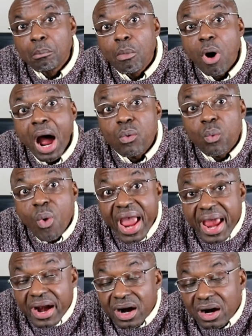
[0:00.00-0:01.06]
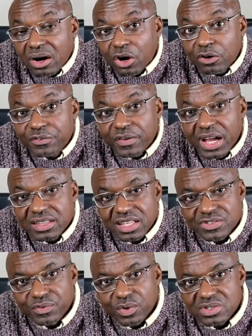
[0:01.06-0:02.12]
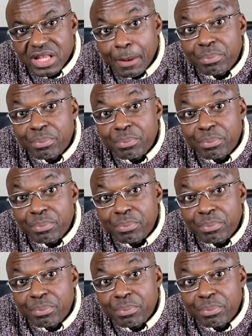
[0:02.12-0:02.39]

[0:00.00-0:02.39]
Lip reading: more aware of these foods